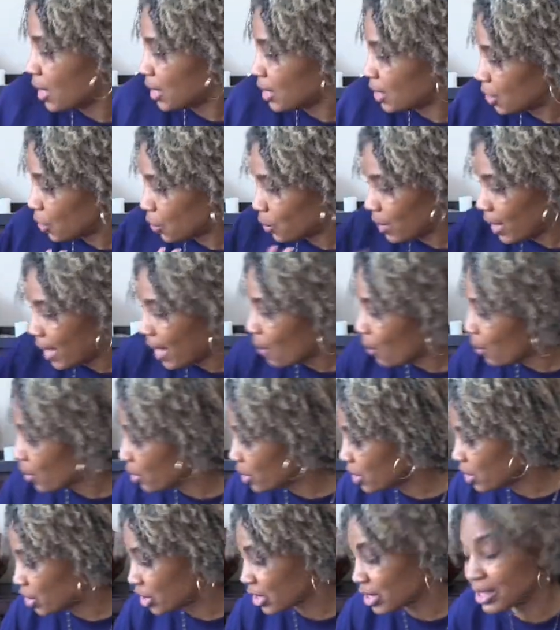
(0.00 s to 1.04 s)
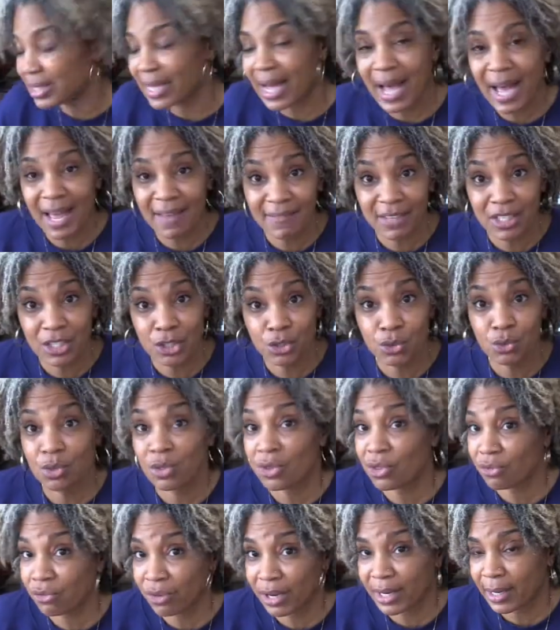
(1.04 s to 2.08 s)
So now we're going to just dive into the
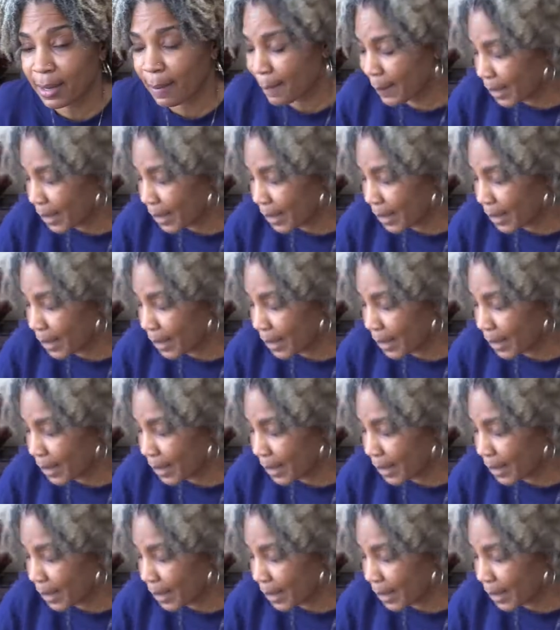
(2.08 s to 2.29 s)
thread of